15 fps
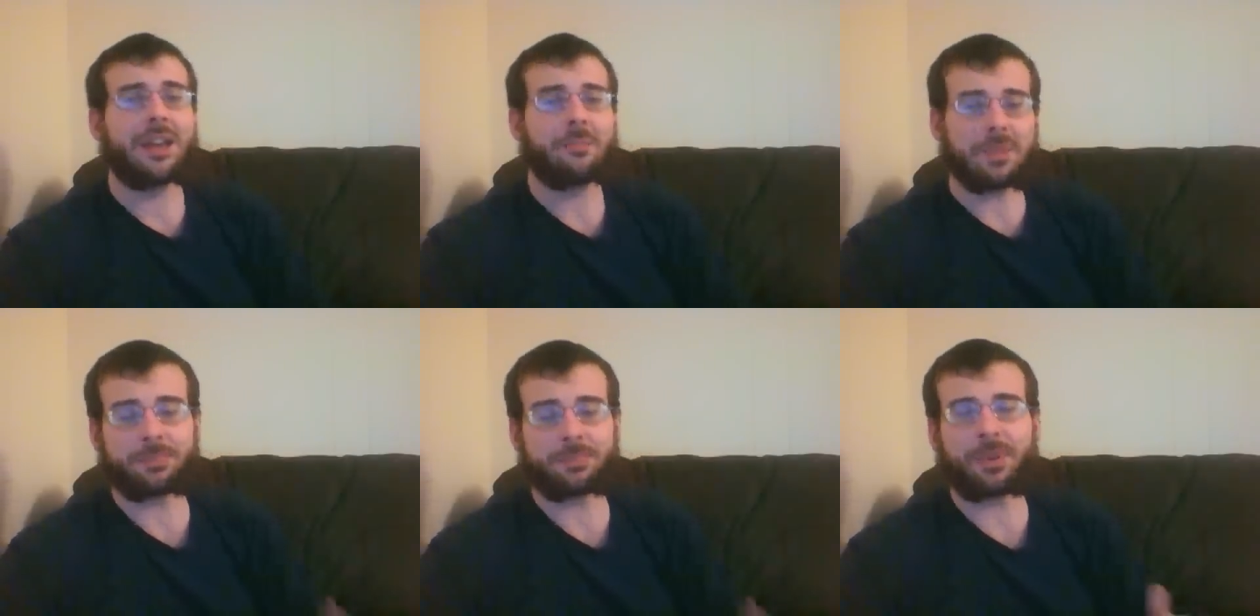
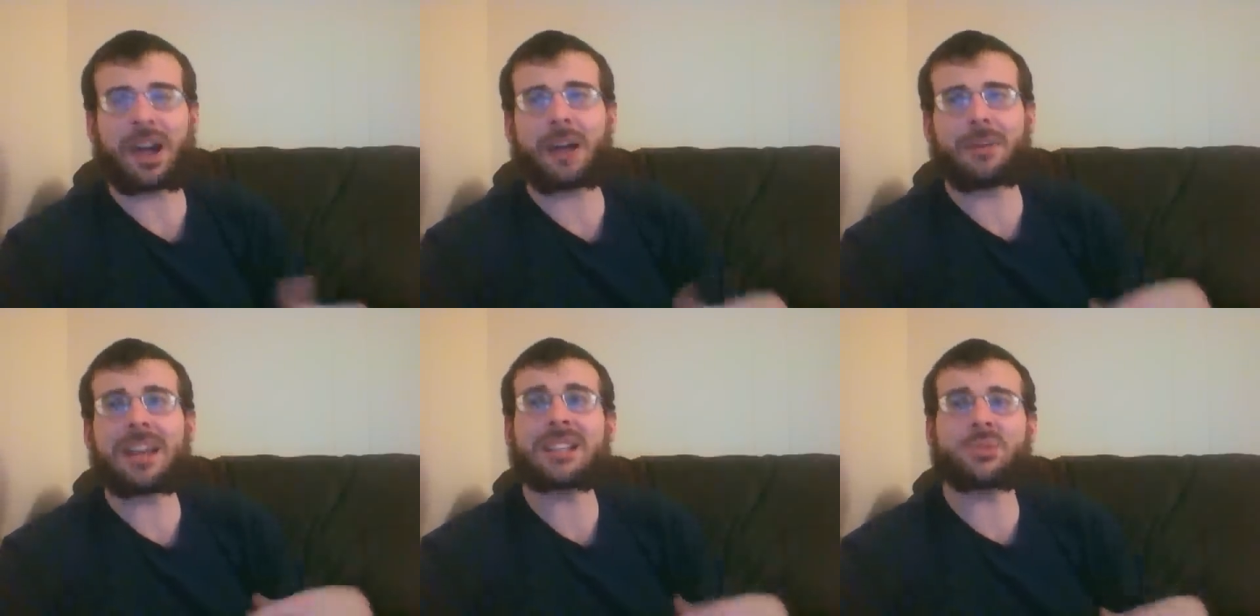But the
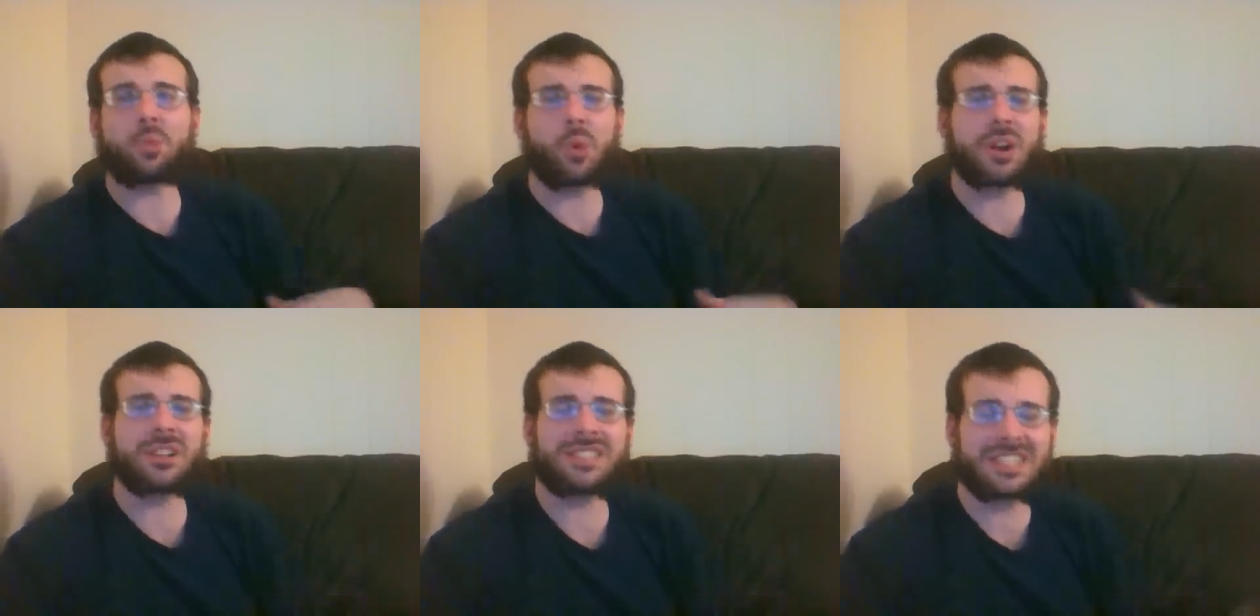problem is,
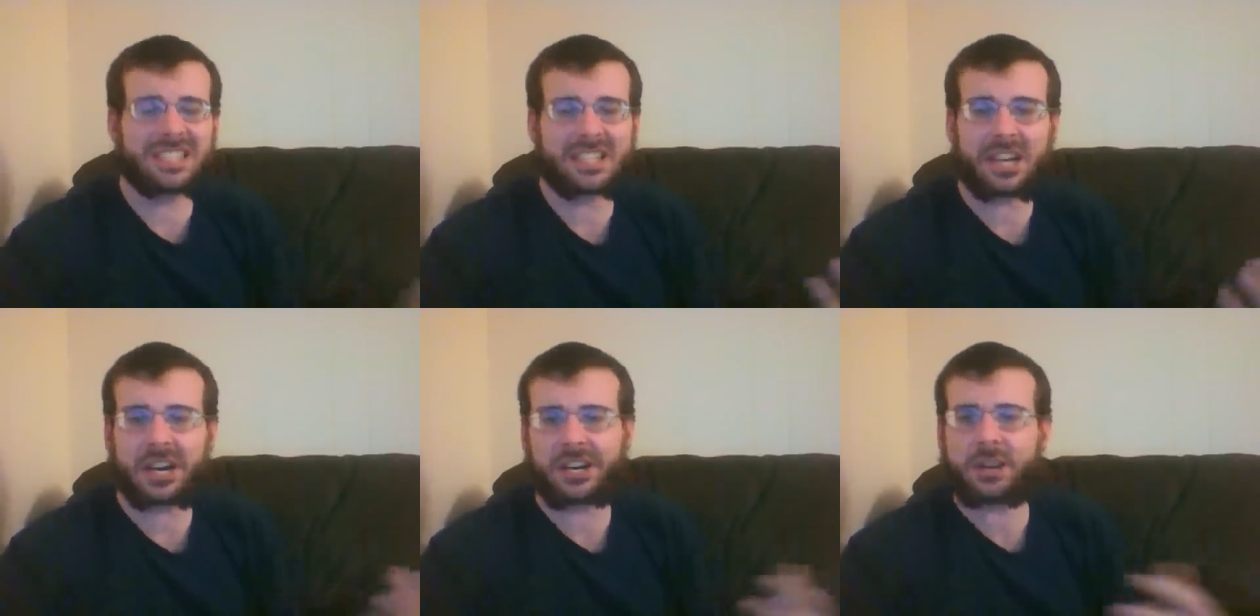where's the
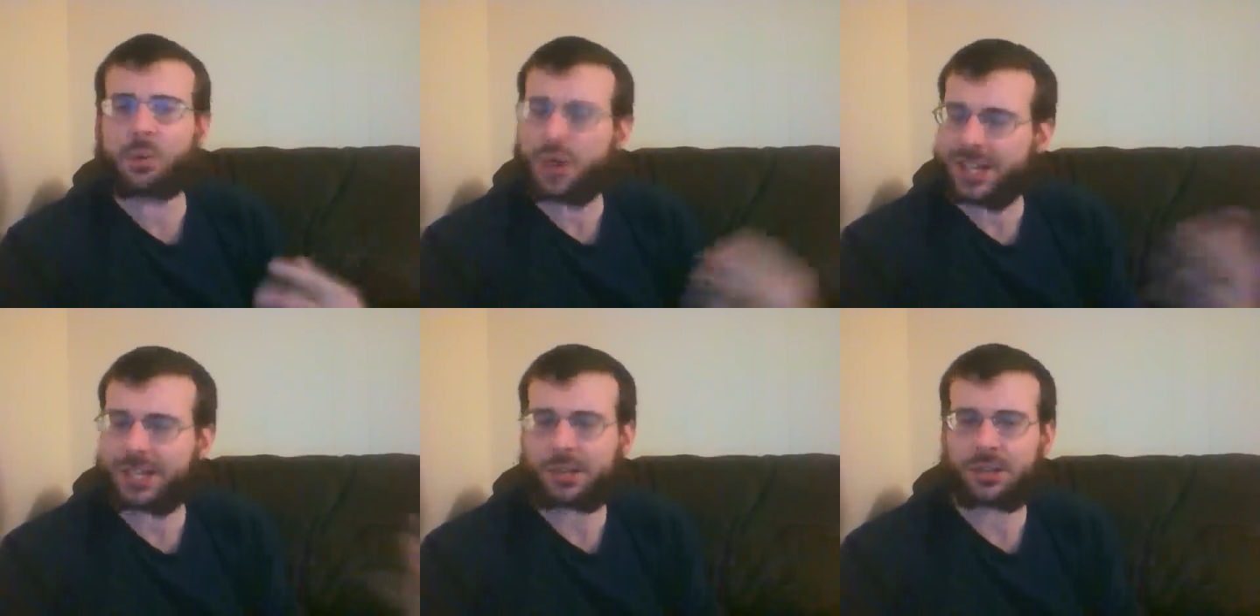scenario
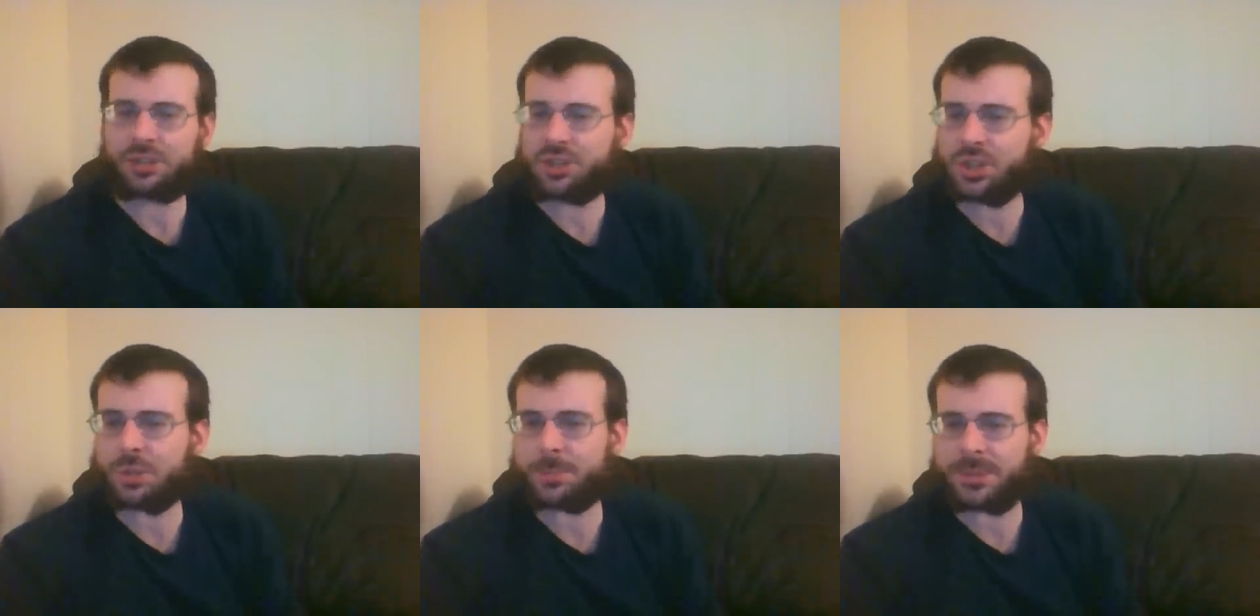where he
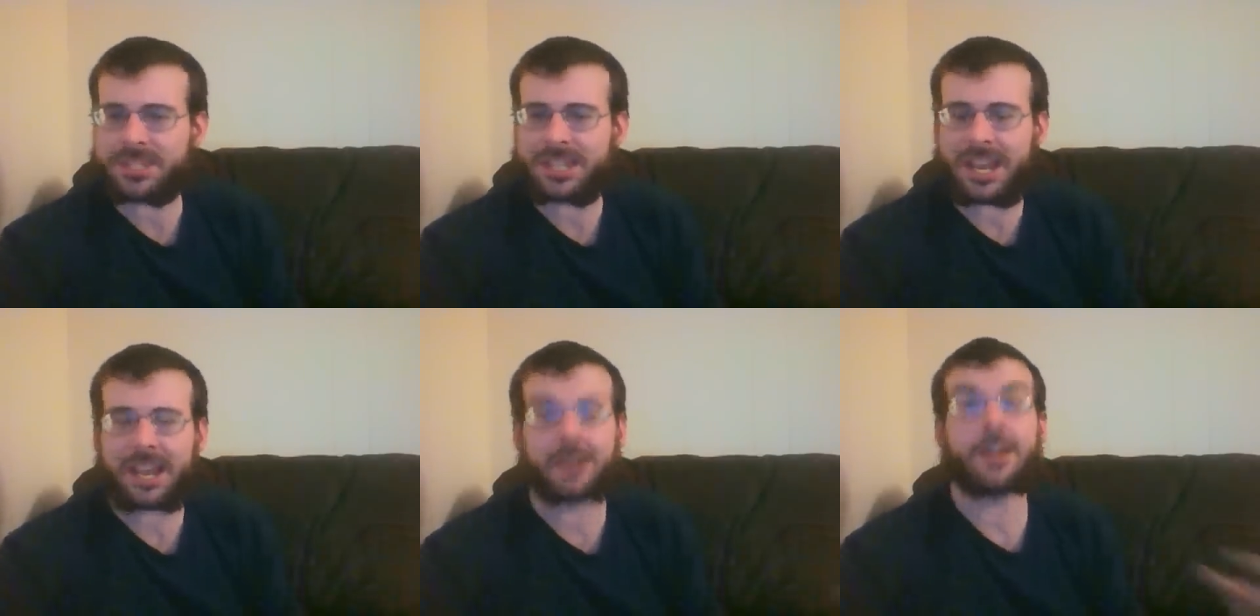turns Super
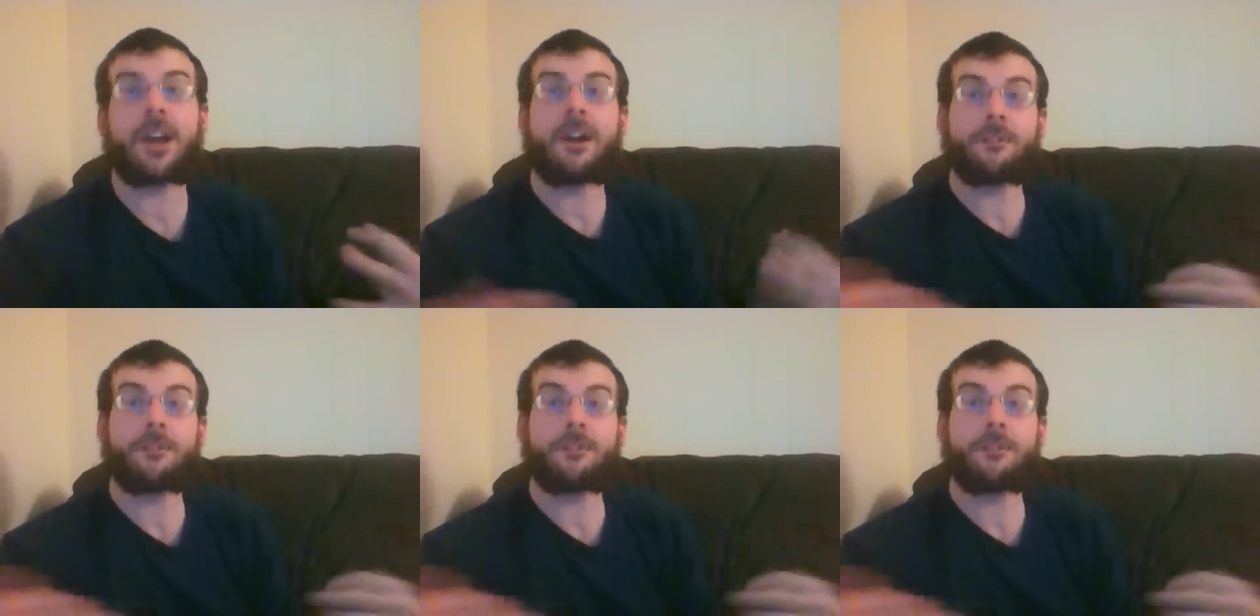Saiyan?